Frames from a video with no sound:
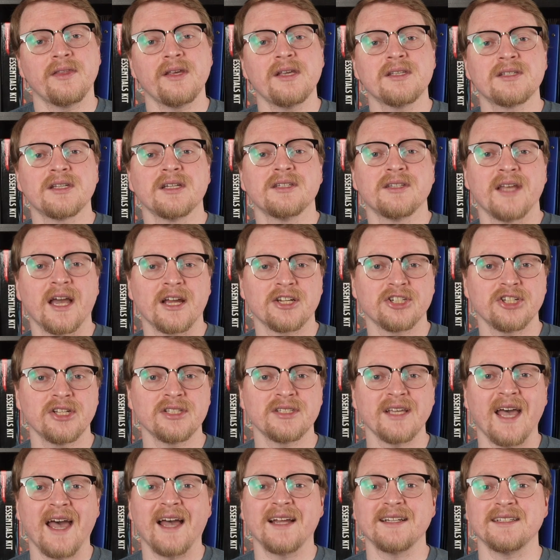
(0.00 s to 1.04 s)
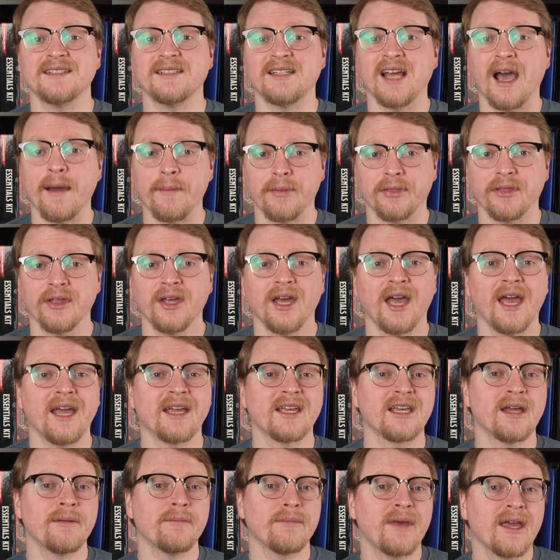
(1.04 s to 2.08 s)
These connections add depth and
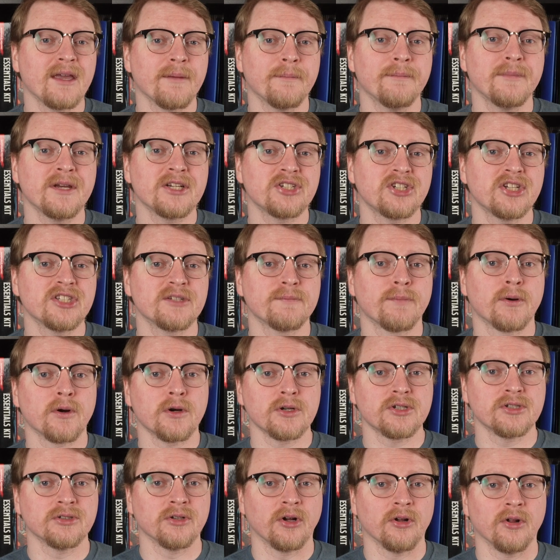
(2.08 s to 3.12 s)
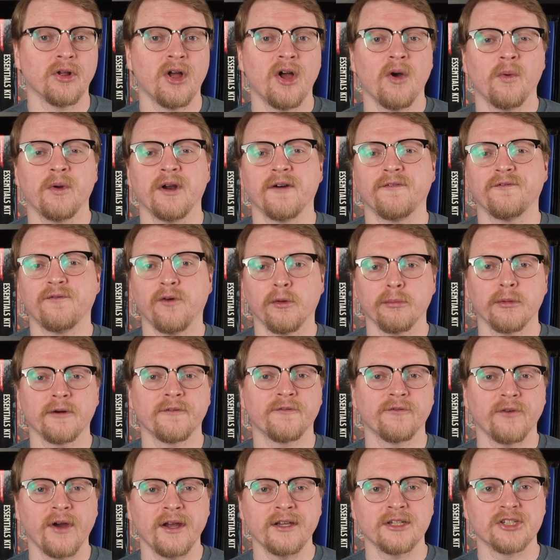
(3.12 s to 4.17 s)
can make missions personal when a former
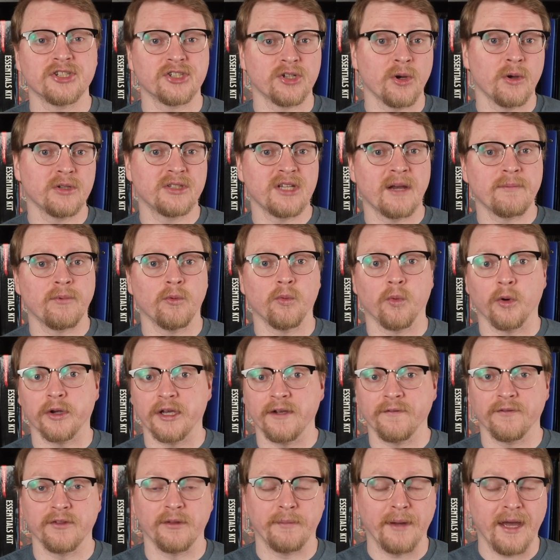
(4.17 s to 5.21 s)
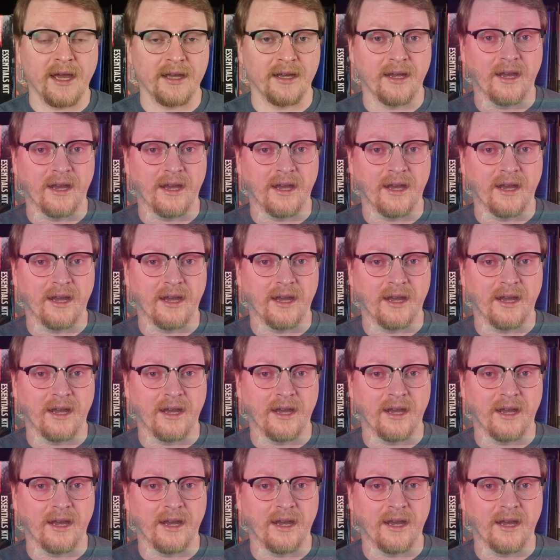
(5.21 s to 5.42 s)
friend shows up working for the bad